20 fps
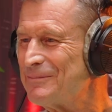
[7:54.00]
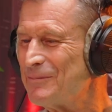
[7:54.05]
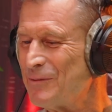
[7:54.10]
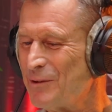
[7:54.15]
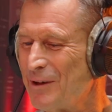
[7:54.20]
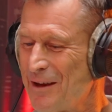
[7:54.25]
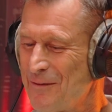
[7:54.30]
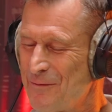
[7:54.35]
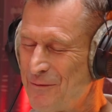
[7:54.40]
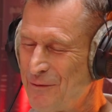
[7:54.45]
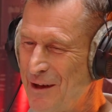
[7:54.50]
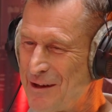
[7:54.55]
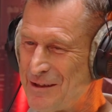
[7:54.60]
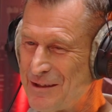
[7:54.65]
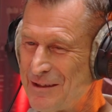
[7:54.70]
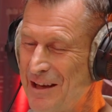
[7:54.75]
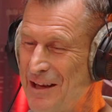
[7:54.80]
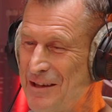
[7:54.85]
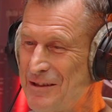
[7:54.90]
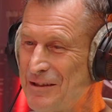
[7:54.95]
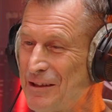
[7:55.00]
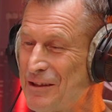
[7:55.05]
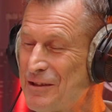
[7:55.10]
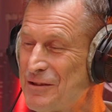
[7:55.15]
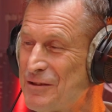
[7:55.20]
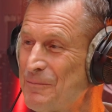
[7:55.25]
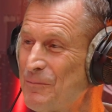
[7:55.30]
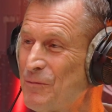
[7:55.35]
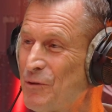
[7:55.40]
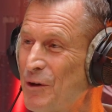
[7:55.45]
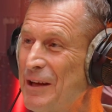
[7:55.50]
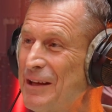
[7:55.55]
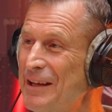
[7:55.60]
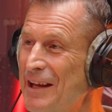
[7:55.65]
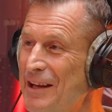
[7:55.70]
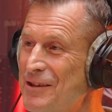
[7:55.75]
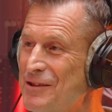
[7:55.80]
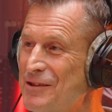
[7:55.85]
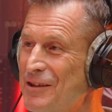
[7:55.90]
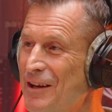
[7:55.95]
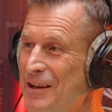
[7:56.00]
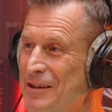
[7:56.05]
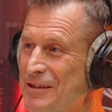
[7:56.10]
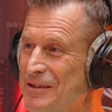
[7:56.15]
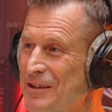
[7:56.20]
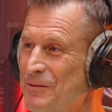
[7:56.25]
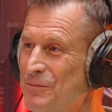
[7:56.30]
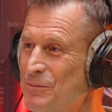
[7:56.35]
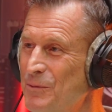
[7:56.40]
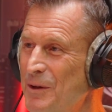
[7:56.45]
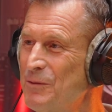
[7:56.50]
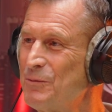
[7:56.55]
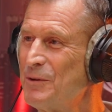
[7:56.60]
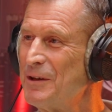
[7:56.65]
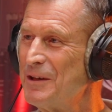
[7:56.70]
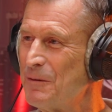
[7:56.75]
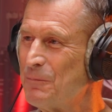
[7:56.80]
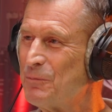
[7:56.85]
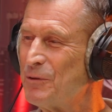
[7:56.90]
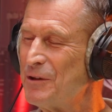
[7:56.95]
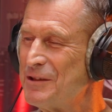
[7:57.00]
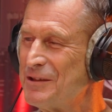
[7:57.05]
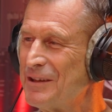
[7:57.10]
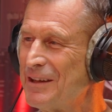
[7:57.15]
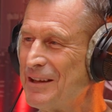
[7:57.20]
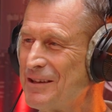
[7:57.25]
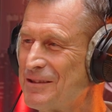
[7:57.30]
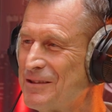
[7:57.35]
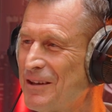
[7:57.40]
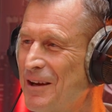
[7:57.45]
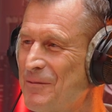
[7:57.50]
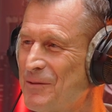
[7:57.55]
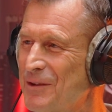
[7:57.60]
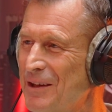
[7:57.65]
Right, fascinating and some great insights, and we really appreciate your time.